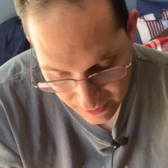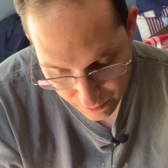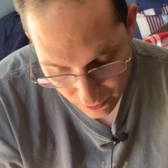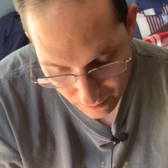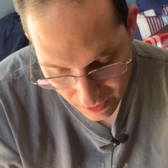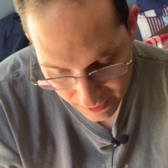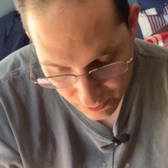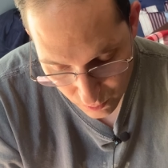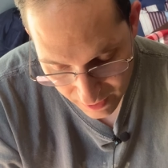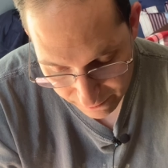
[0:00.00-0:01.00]
her mind
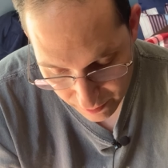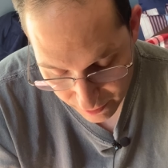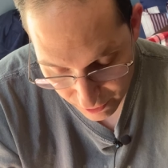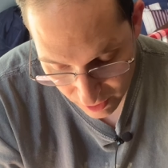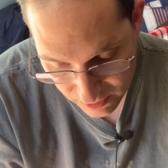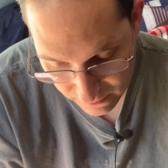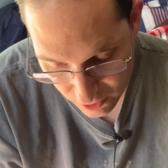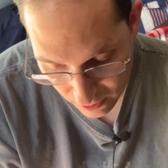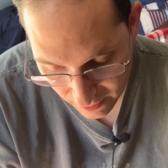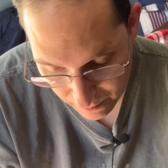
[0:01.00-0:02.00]
away from the thoughts of
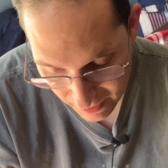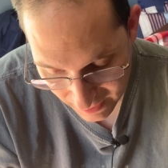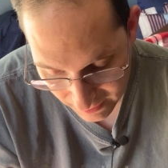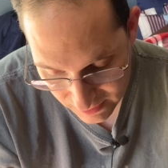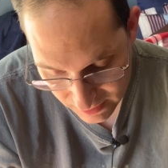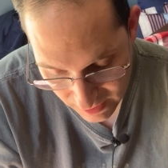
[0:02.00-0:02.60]
Charlie Manx,